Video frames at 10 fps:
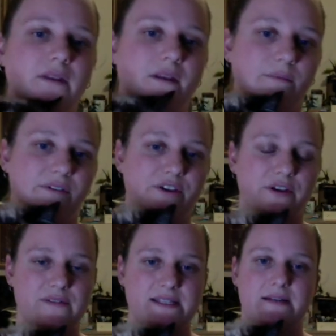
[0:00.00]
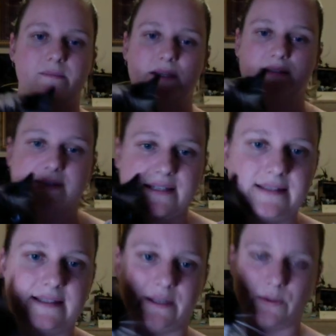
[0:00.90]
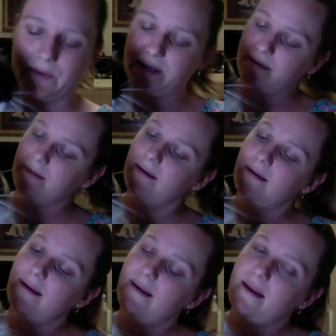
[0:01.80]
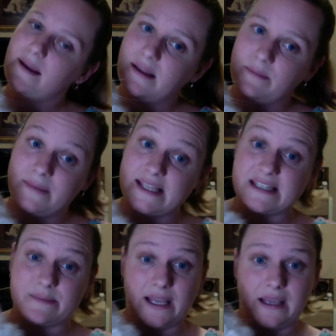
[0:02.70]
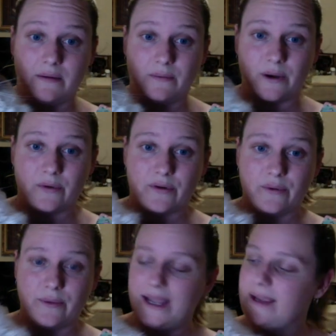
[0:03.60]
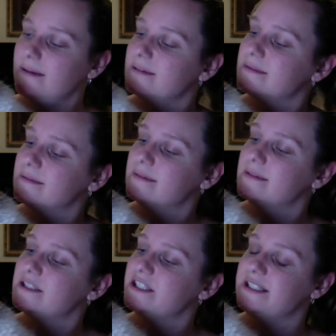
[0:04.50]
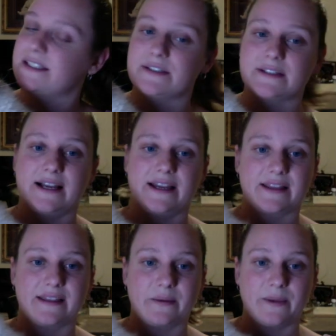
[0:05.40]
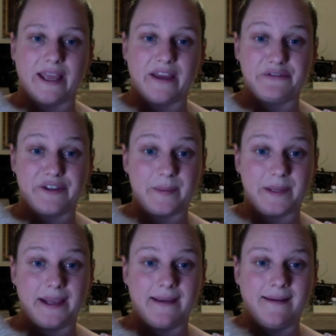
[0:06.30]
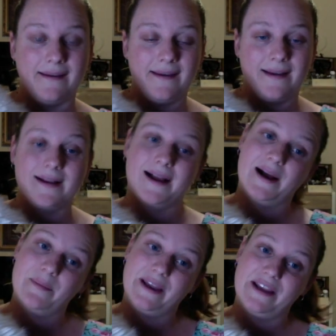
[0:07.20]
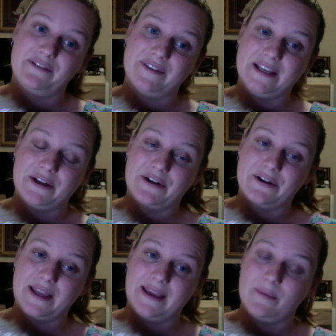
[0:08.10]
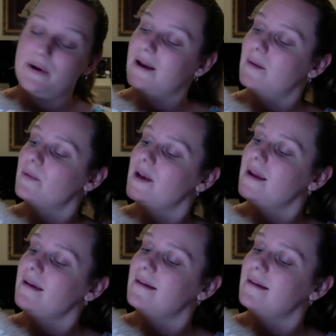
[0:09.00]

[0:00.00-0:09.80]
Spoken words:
And we've got a visitor because this little one missed me while we're away. She did not like that we had family come and feed her and keep her company.